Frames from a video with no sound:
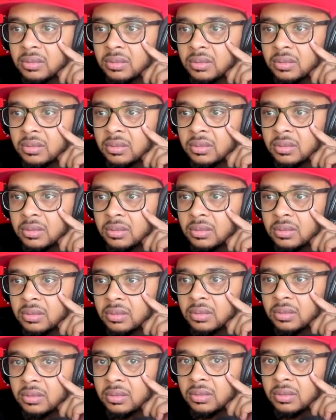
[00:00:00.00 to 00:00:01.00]

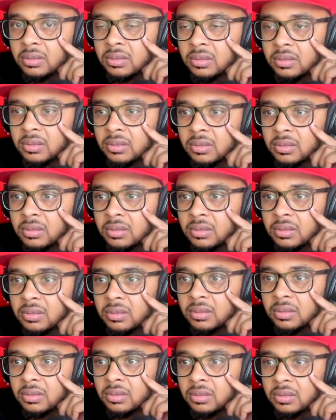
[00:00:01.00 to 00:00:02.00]

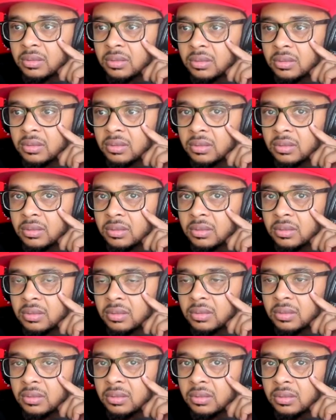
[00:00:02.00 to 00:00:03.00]

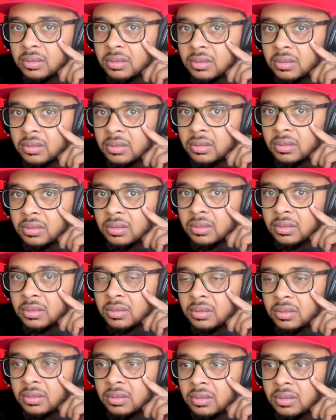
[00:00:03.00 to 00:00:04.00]

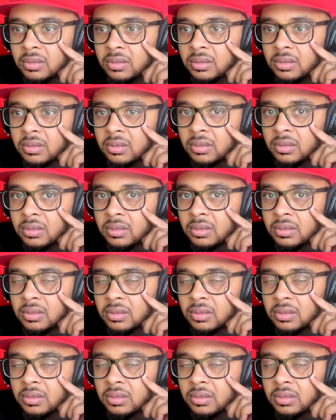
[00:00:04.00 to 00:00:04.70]
Nothing is said.